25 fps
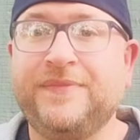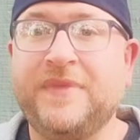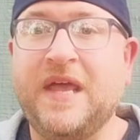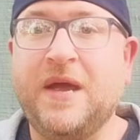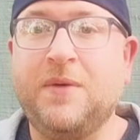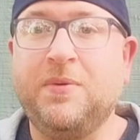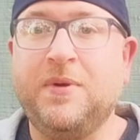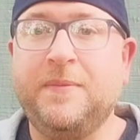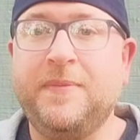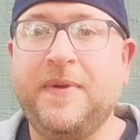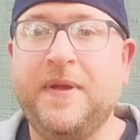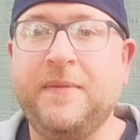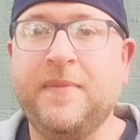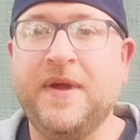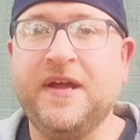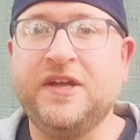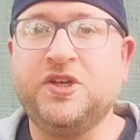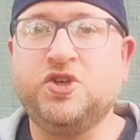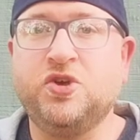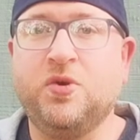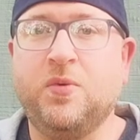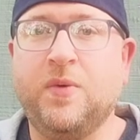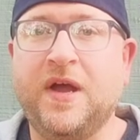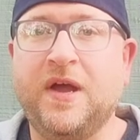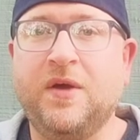That would be my
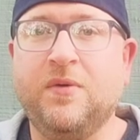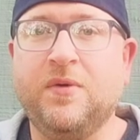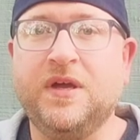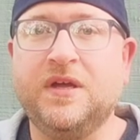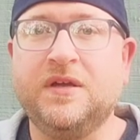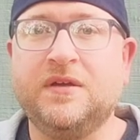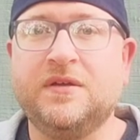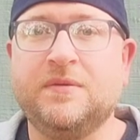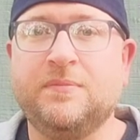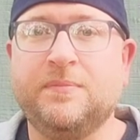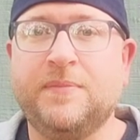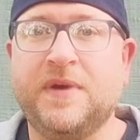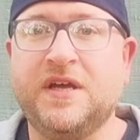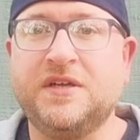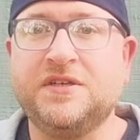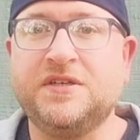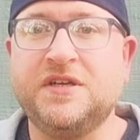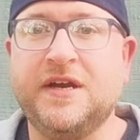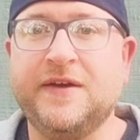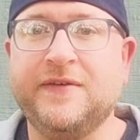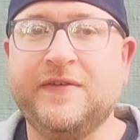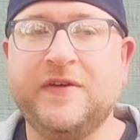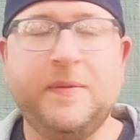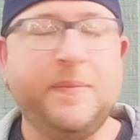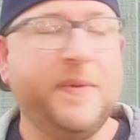Chihuahua
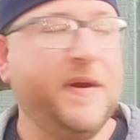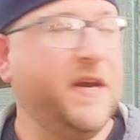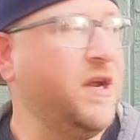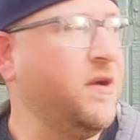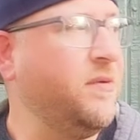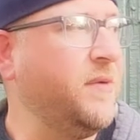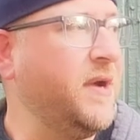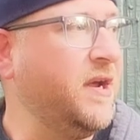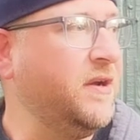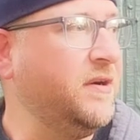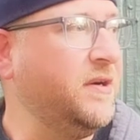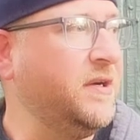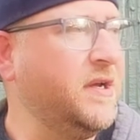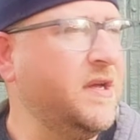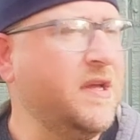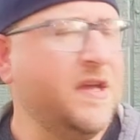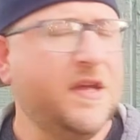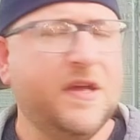bossing everybody around.